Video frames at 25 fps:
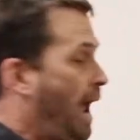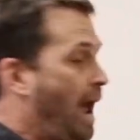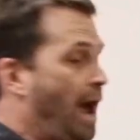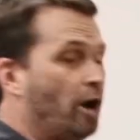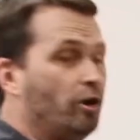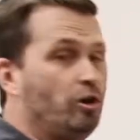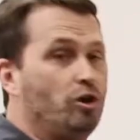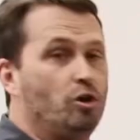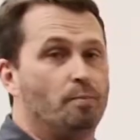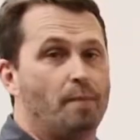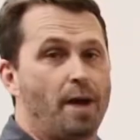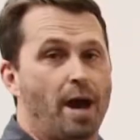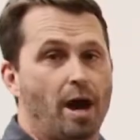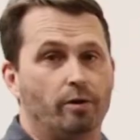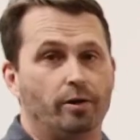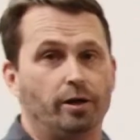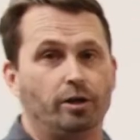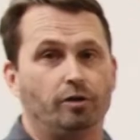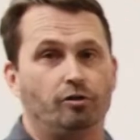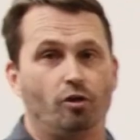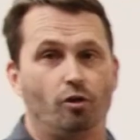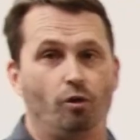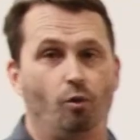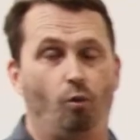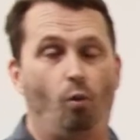you mount it
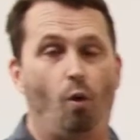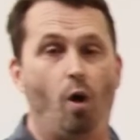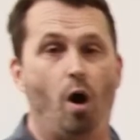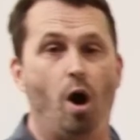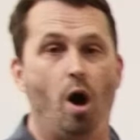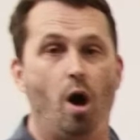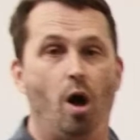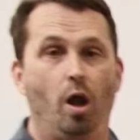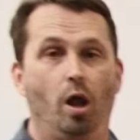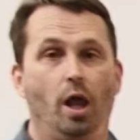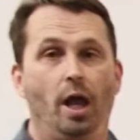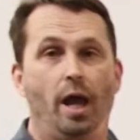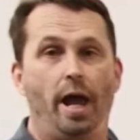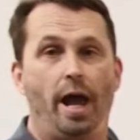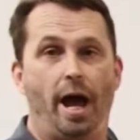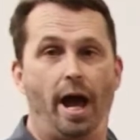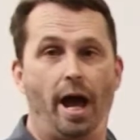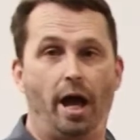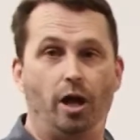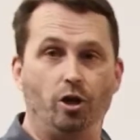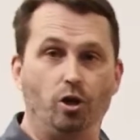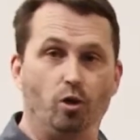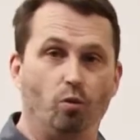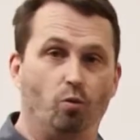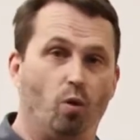to the wall, how
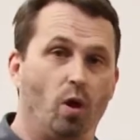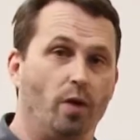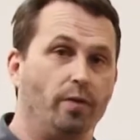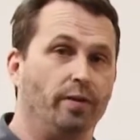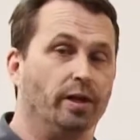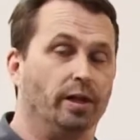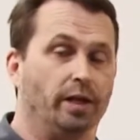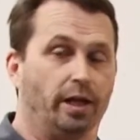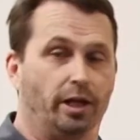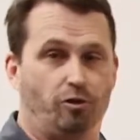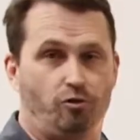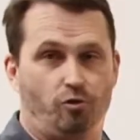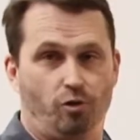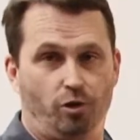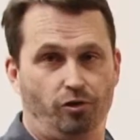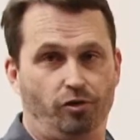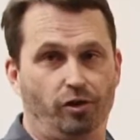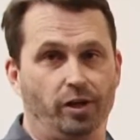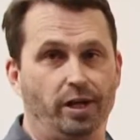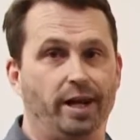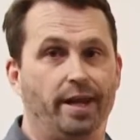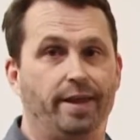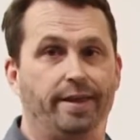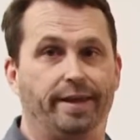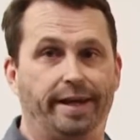you run the
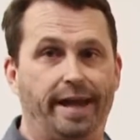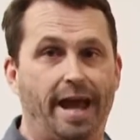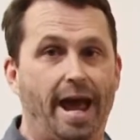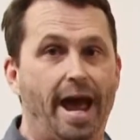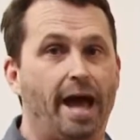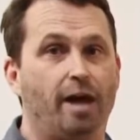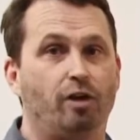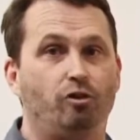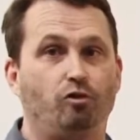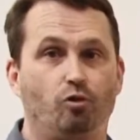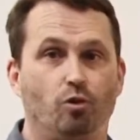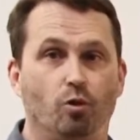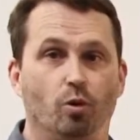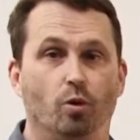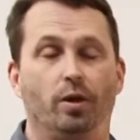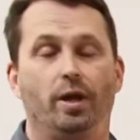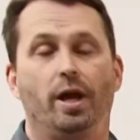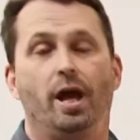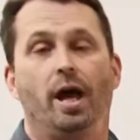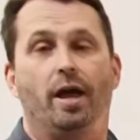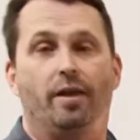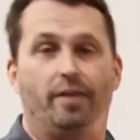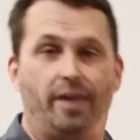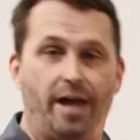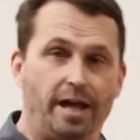electricity and the gas through it,
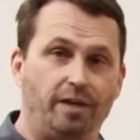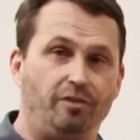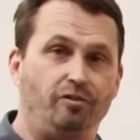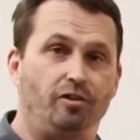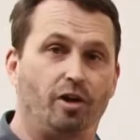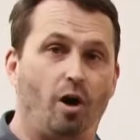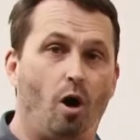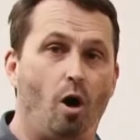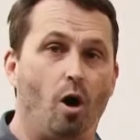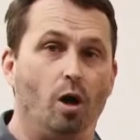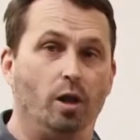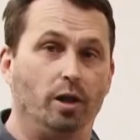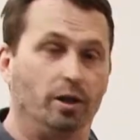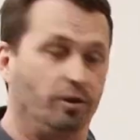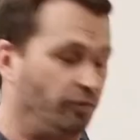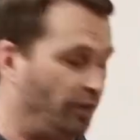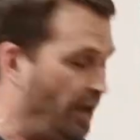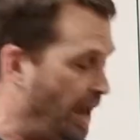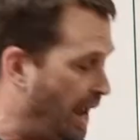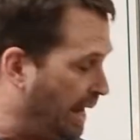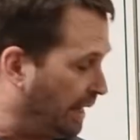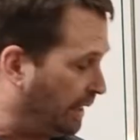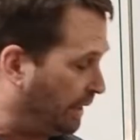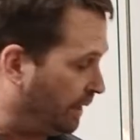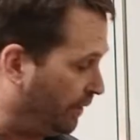that's all
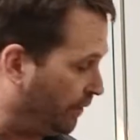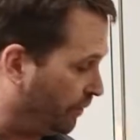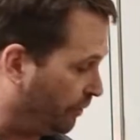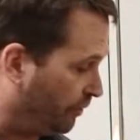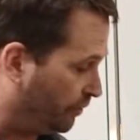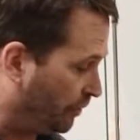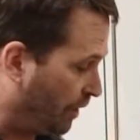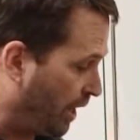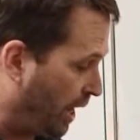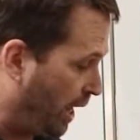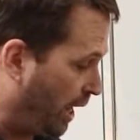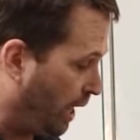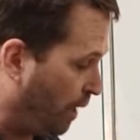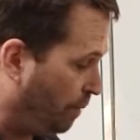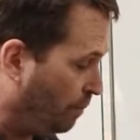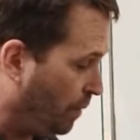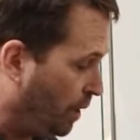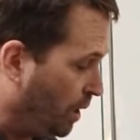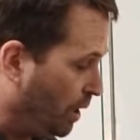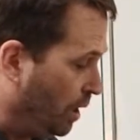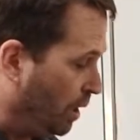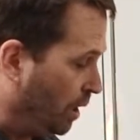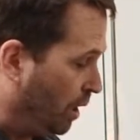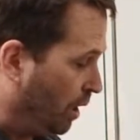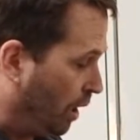exactly the same.
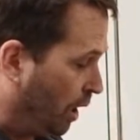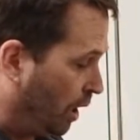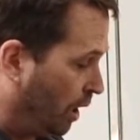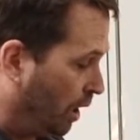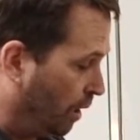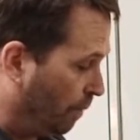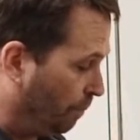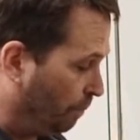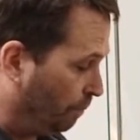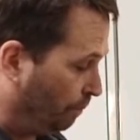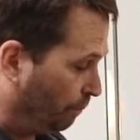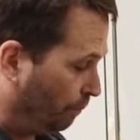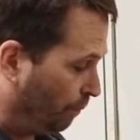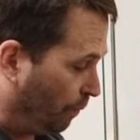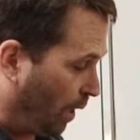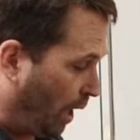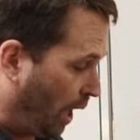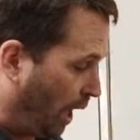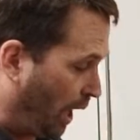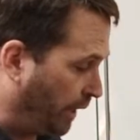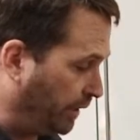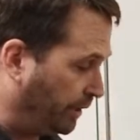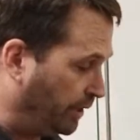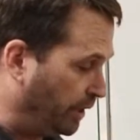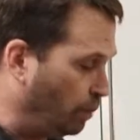
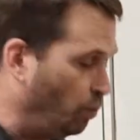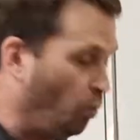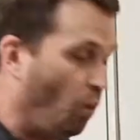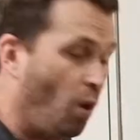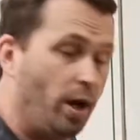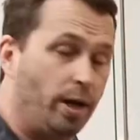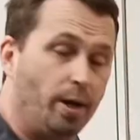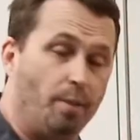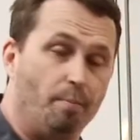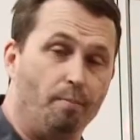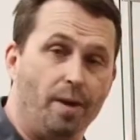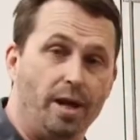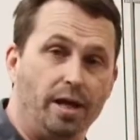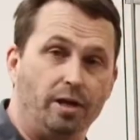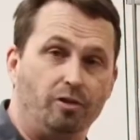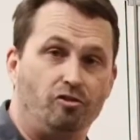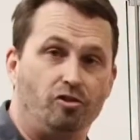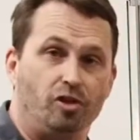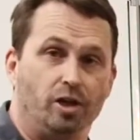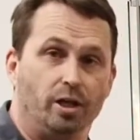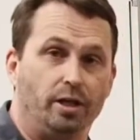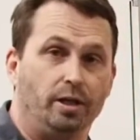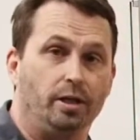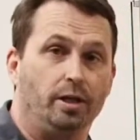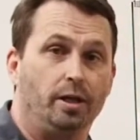I did want to
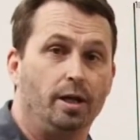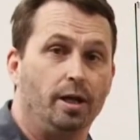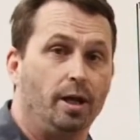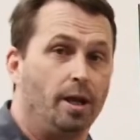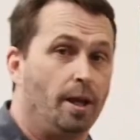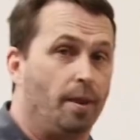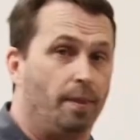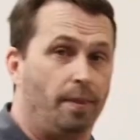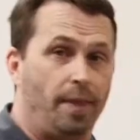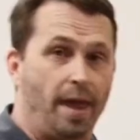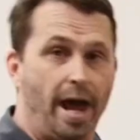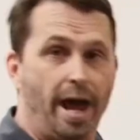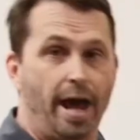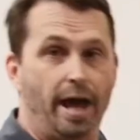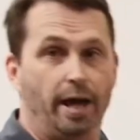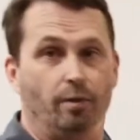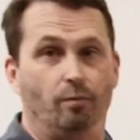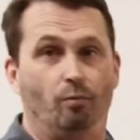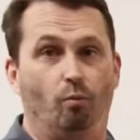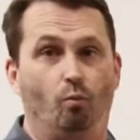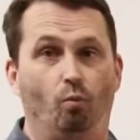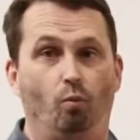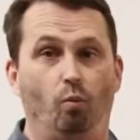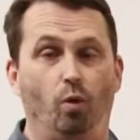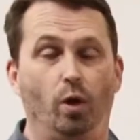mention that
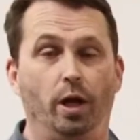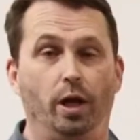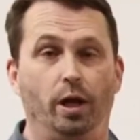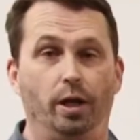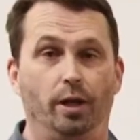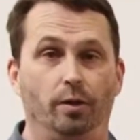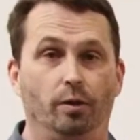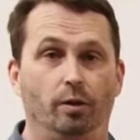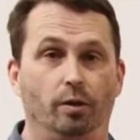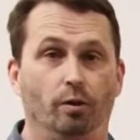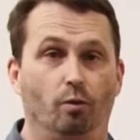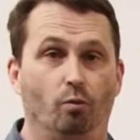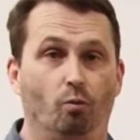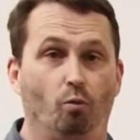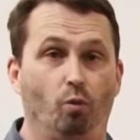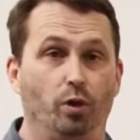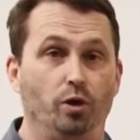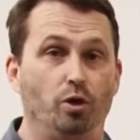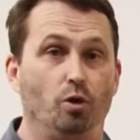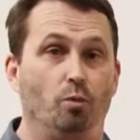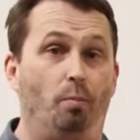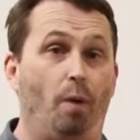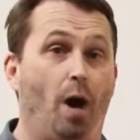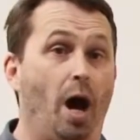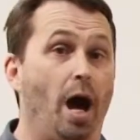when
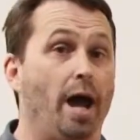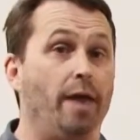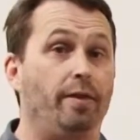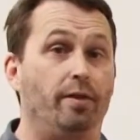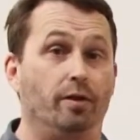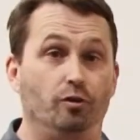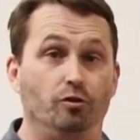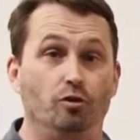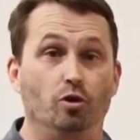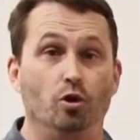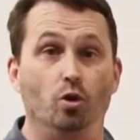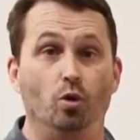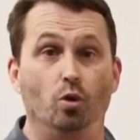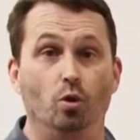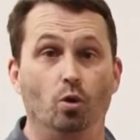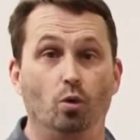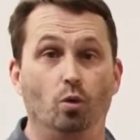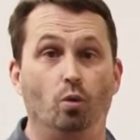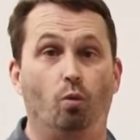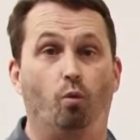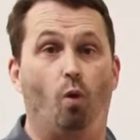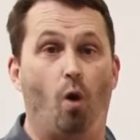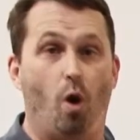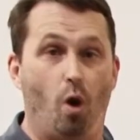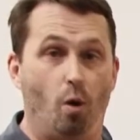you buy the new
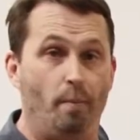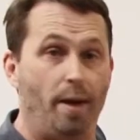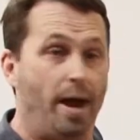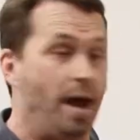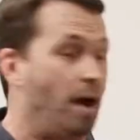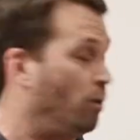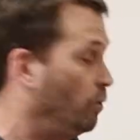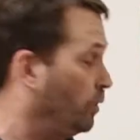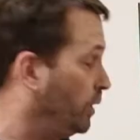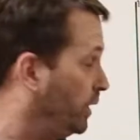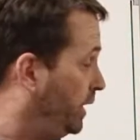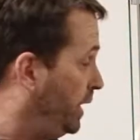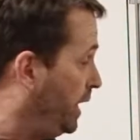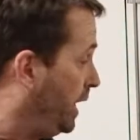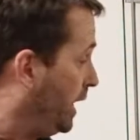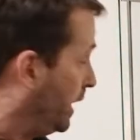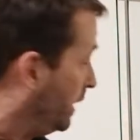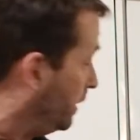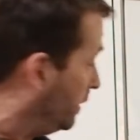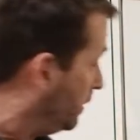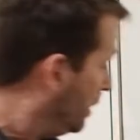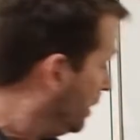wall mount kit,